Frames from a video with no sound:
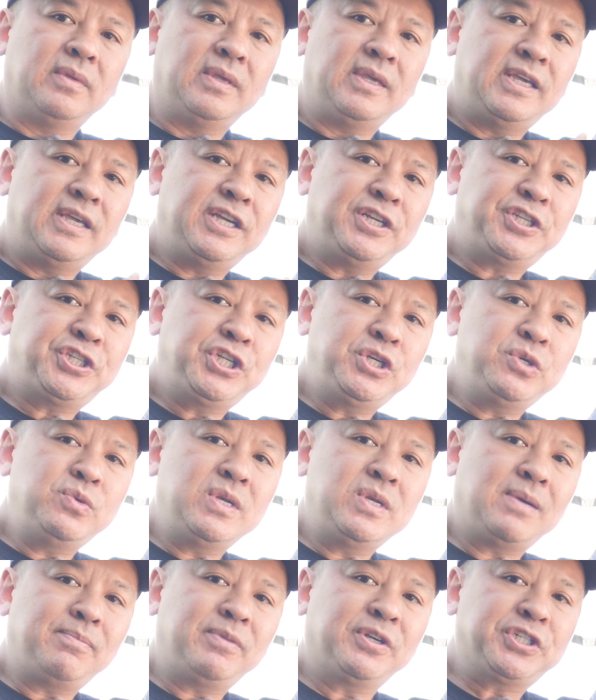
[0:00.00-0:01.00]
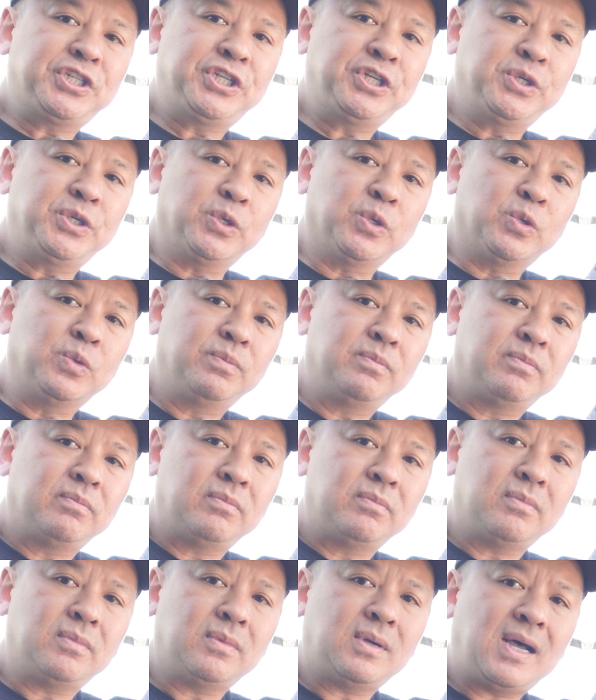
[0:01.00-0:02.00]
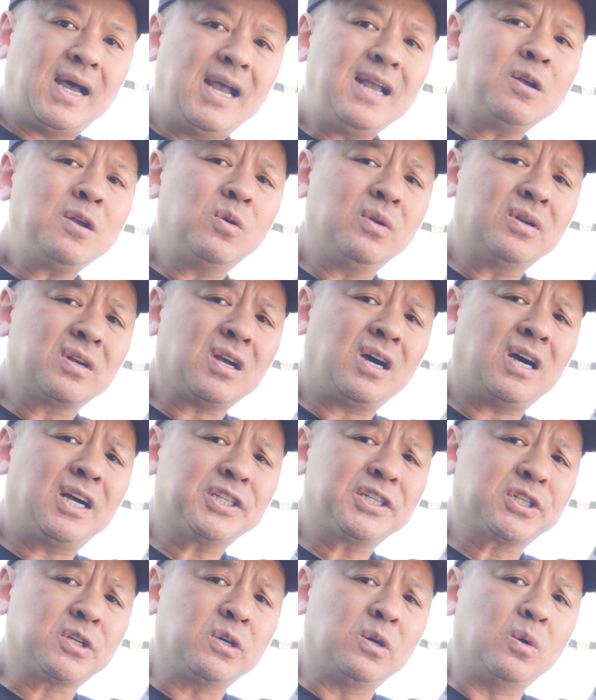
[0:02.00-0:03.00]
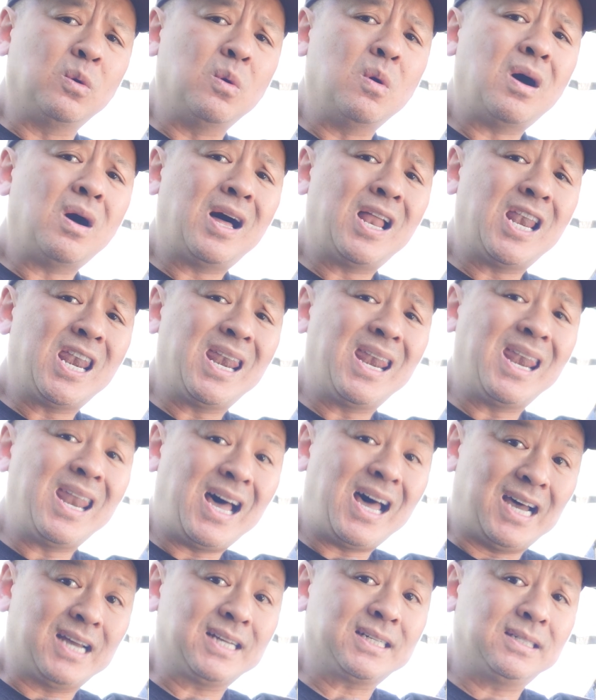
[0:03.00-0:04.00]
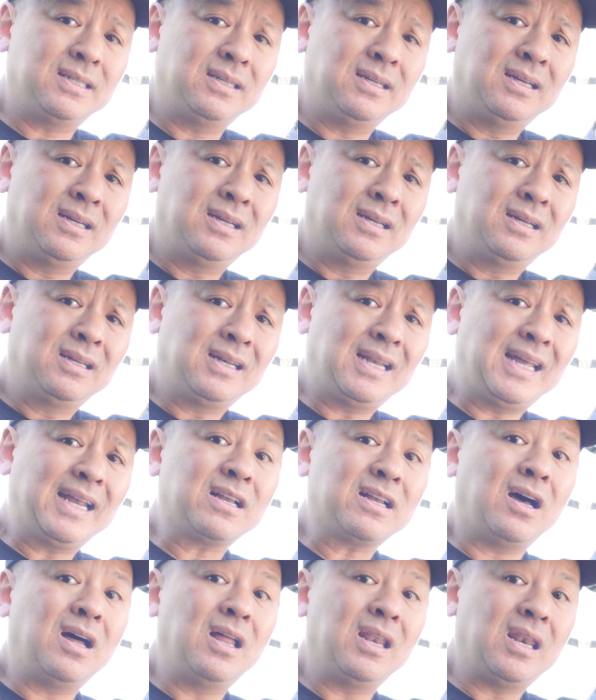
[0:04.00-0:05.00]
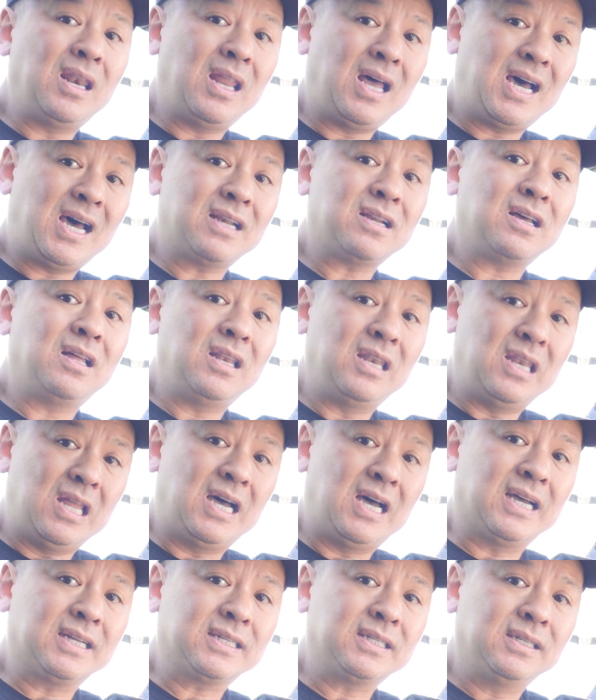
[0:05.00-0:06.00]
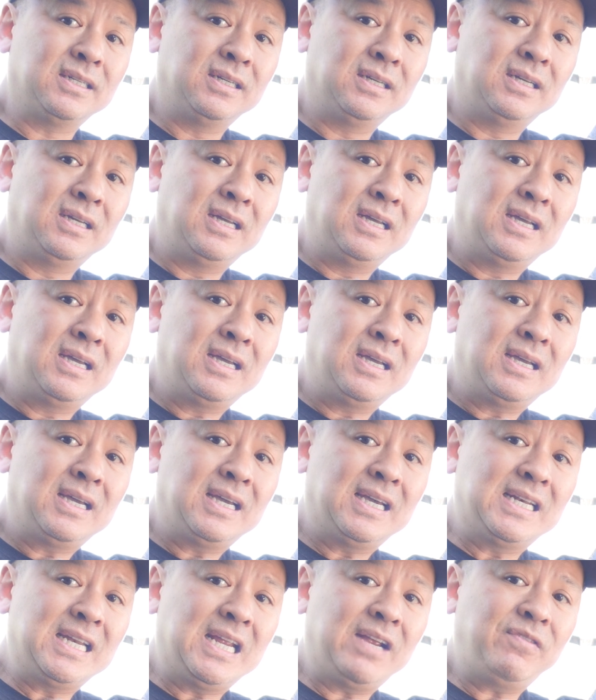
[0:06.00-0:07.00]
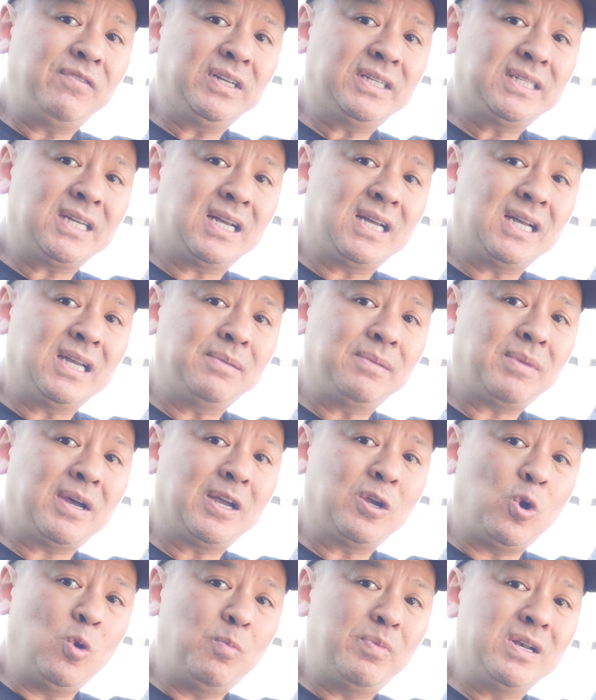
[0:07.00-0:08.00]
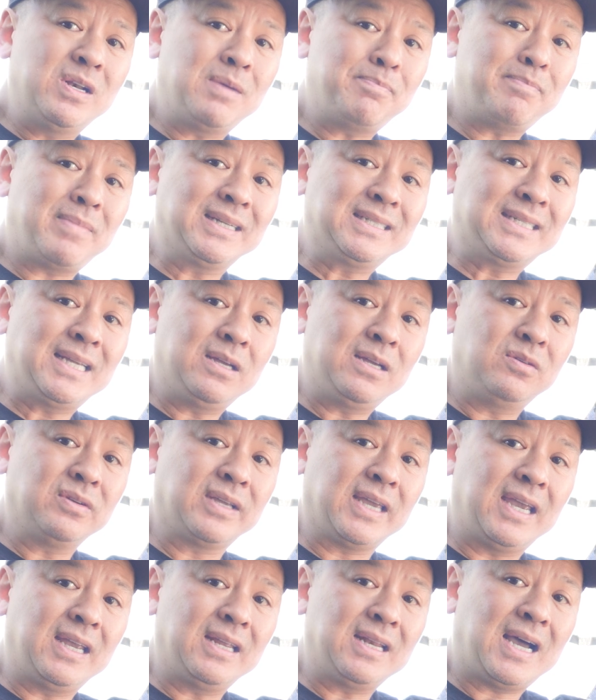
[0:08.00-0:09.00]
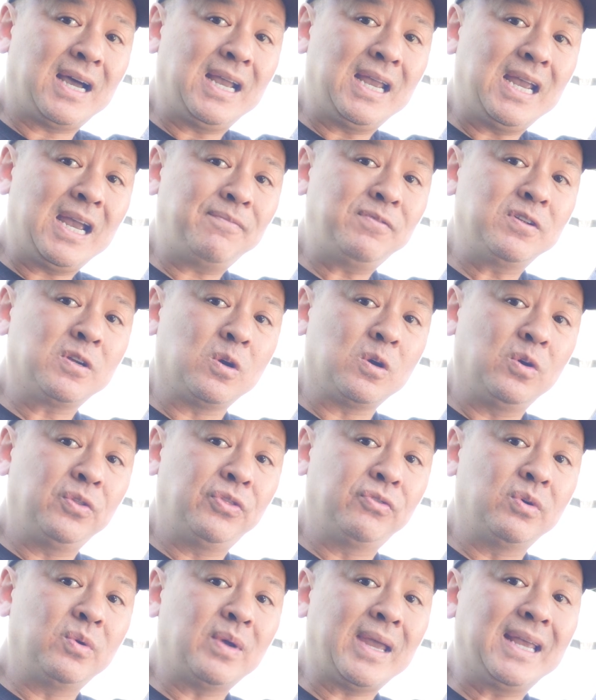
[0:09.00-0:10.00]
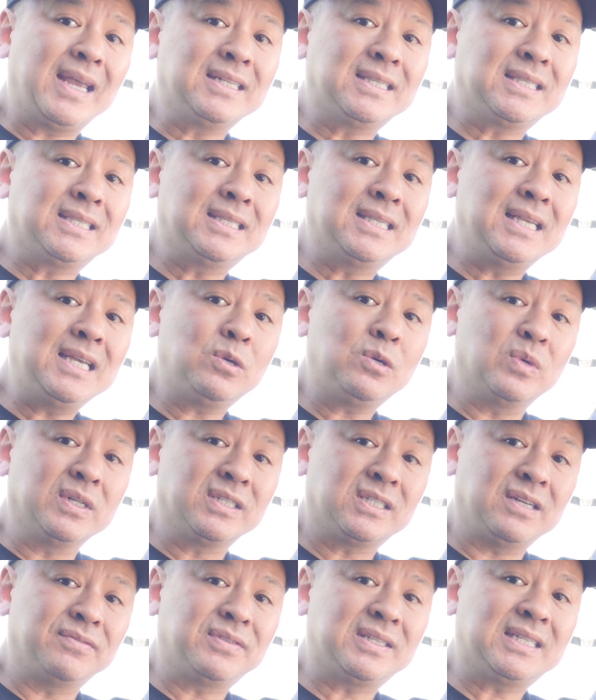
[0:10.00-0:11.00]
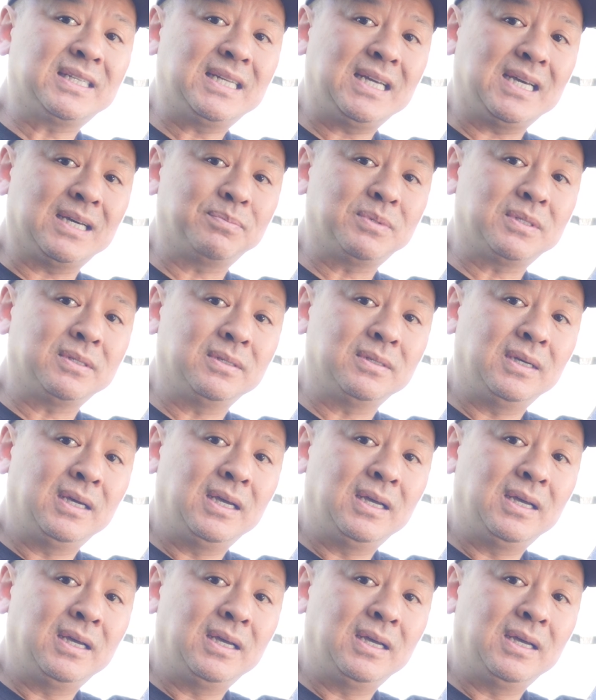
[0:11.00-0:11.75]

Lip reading: Issue number two. I go to Costco a lot, like a lot. And every time I open up my tailgate, I have to go through a sequence of steps.